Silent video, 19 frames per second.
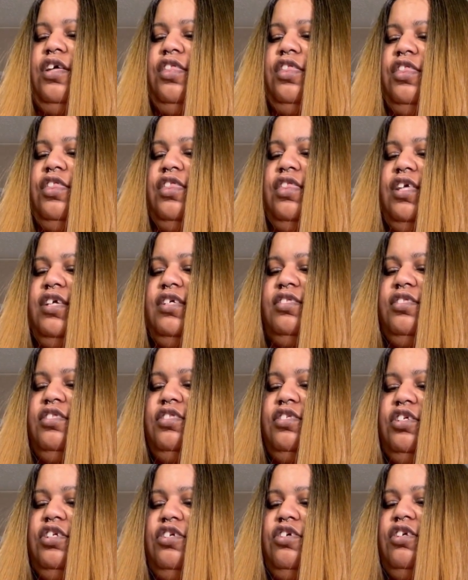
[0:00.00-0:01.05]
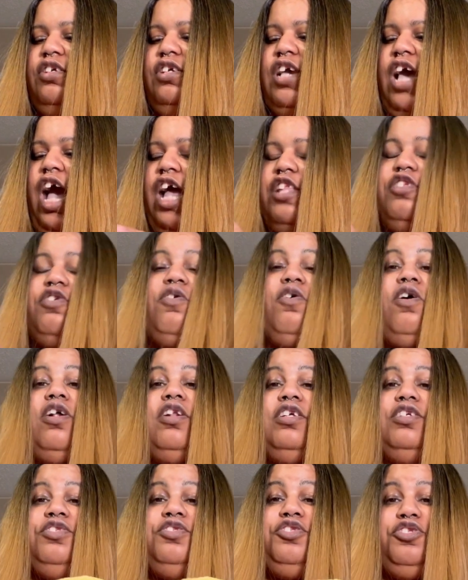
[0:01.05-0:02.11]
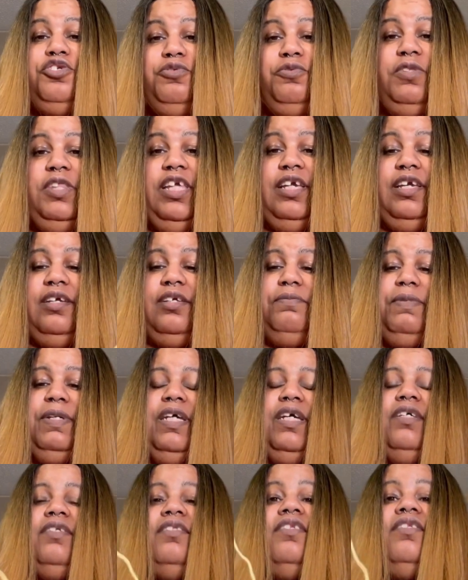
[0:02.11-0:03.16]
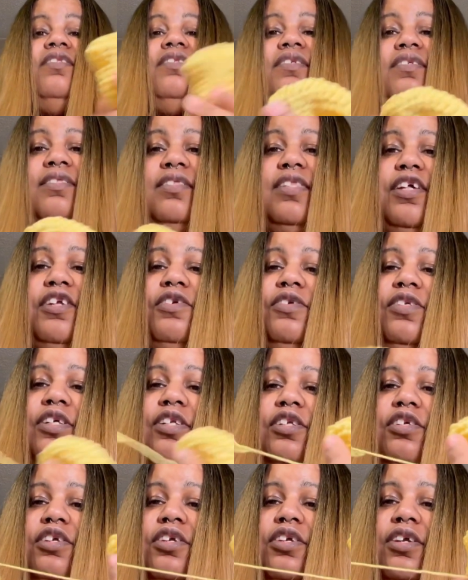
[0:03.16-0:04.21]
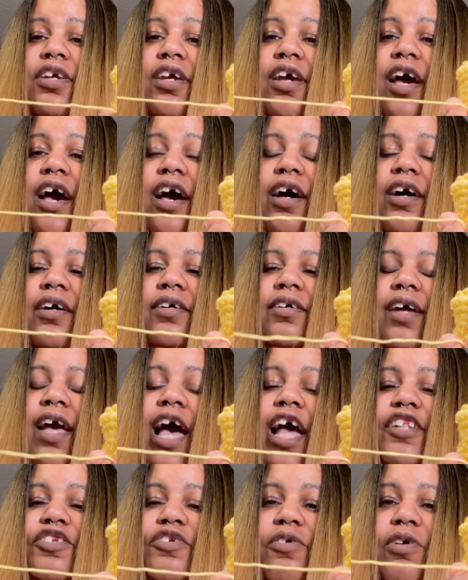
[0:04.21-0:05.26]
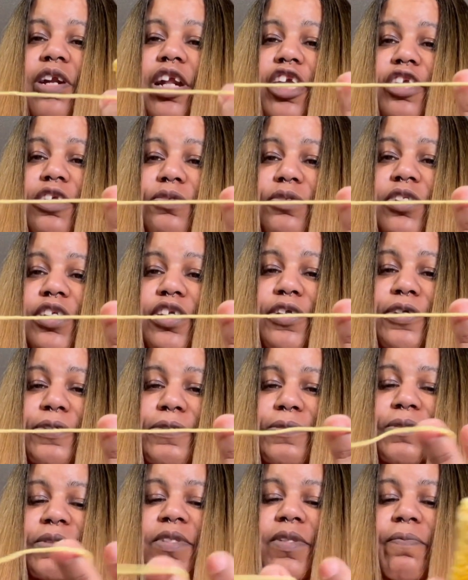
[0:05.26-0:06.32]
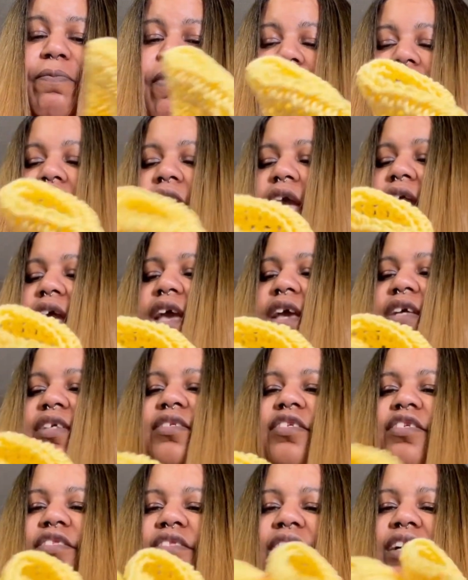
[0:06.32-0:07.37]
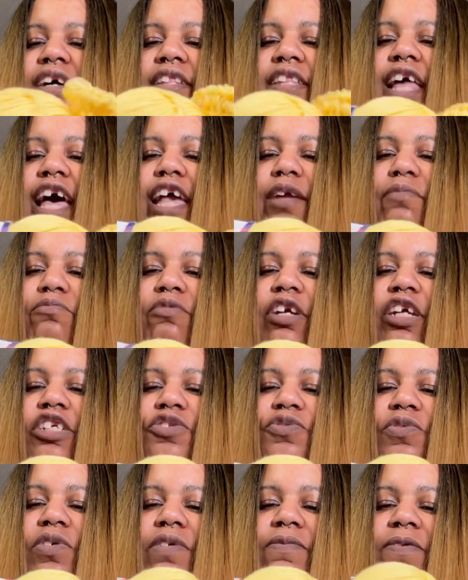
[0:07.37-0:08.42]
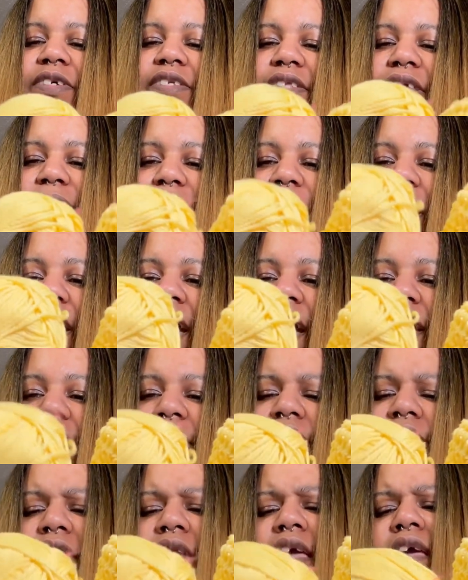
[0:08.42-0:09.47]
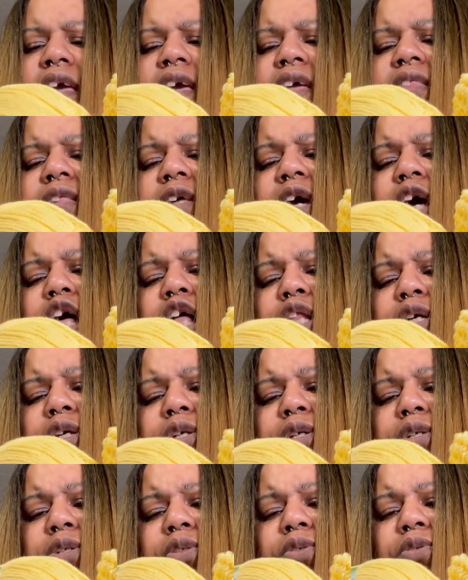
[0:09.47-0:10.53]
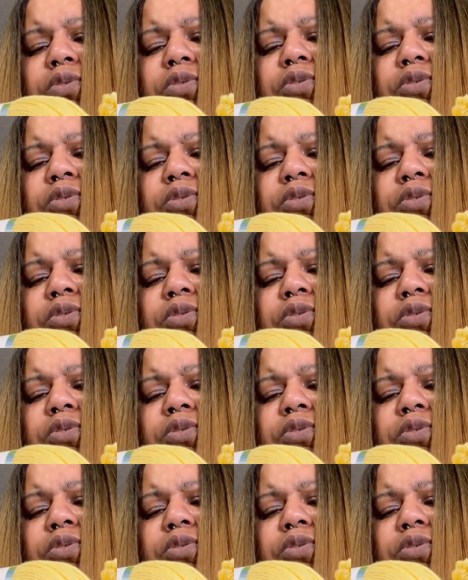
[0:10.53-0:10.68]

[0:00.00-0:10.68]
this cotton yarn is too thin, because this is thinner than the cotton yarn I usually use. This is a Lion Brand 24/7 cotton in the color,